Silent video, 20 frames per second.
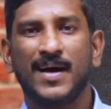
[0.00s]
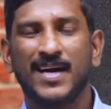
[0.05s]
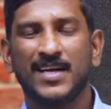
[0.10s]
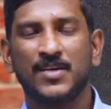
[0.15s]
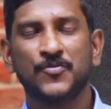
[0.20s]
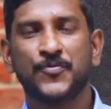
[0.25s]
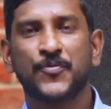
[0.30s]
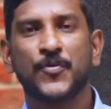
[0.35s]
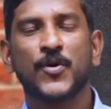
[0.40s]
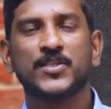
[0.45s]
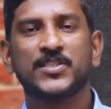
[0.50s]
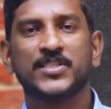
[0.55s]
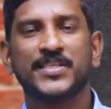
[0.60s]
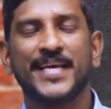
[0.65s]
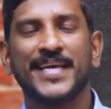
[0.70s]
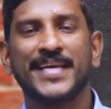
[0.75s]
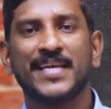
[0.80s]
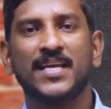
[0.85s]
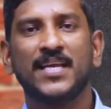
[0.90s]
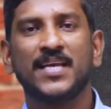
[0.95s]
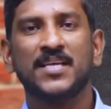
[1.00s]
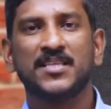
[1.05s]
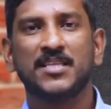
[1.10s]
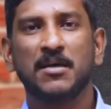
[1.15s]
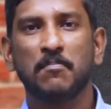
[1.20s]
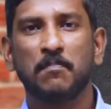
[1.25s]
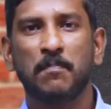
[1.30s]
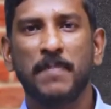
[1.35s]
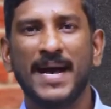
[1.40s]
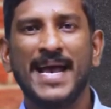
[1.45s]
Unfortunately,
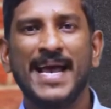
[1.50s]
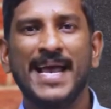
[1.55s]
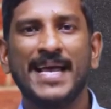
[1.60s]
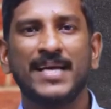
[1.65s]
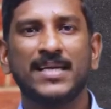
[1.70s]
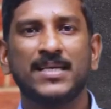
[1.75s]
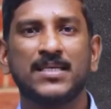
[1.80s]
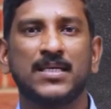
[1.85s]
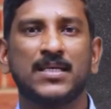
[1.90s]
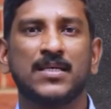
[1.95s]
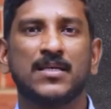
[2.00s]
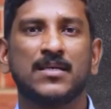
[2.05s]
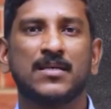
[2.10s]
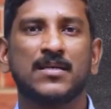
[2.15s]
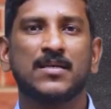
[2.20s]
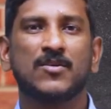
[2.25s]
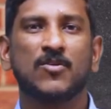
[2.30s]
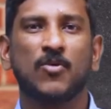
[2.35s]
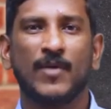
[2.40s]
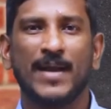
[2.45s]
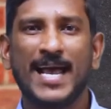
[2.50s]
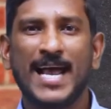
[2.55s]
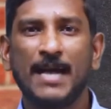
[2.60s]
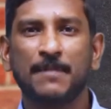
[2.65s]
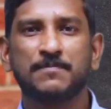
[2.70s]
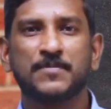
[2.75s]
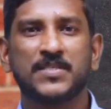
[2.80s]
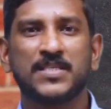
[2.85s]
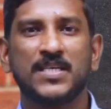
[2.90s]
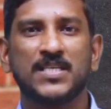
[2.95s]
the bank
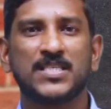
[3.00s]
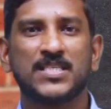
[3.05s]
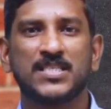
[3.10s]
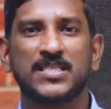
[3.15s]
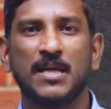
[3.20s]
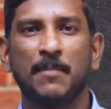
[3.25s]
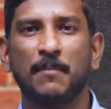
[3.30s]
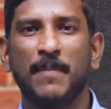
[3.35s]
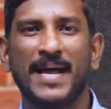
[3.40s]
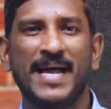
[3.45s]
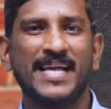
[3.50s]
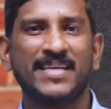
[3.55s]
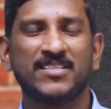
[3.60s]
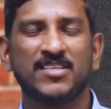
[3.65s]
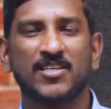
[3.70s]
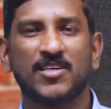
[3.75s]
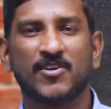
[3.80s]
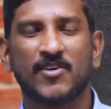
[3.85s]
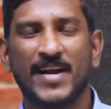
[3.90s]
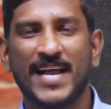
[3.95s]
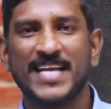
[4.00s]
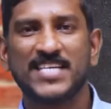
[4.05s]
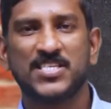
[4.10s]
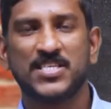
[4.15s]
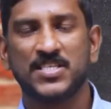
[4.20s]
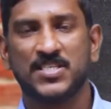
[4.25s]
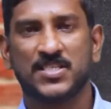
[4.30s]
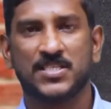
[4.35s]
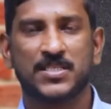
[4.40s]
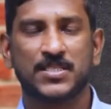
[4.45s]
collapses, the bank
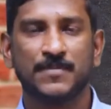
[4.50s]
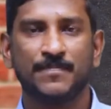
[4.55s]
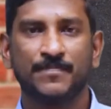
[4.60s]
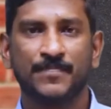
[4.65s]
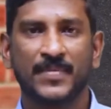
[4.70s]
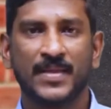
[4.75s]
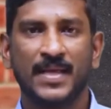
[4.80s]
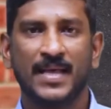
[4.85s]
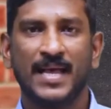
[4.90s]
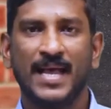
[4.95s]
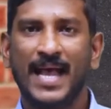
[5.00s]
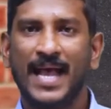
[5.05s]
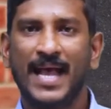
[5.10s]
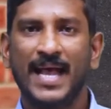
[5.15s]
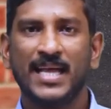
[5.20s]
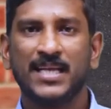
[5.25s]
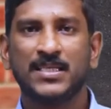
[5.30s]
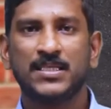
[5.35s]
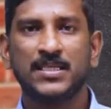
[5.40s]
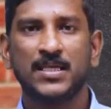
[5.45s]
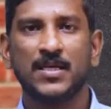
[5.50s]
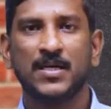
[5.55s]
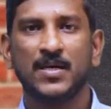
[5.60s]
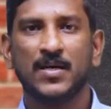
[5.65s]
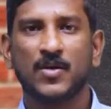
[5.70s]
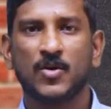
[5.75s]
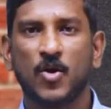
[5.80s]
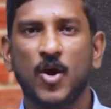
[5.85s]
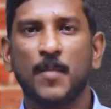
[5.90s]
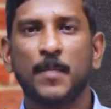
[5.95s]
crashes, and
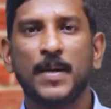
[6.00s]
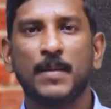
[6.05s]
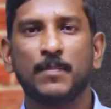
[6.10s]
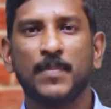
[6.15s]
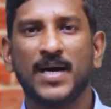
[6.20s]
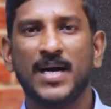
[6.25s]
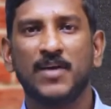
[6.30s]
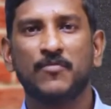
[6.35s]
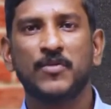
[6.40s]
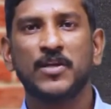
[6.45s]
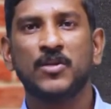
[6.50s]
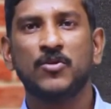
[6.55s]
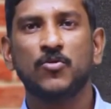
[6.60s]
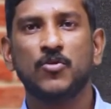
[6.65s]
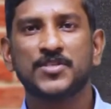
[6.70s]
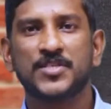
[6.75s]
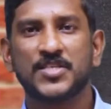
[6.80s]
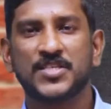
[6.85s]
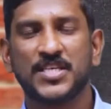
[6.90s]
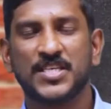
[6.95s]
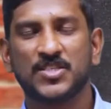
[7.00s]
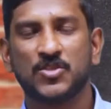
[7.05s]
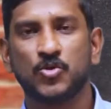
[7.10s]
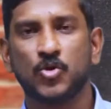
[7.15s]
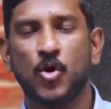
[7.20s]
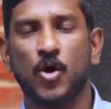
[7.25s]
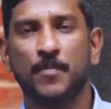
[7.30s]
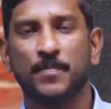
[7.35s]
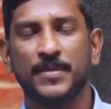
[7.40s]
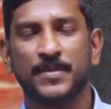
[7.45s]
Robert Baldwin loses his
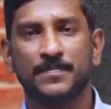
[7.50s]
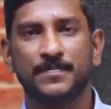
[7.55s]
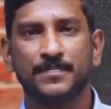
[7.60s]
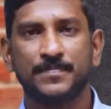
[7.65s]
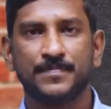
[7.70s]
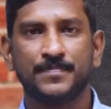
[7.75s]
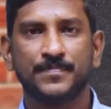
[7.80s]
job.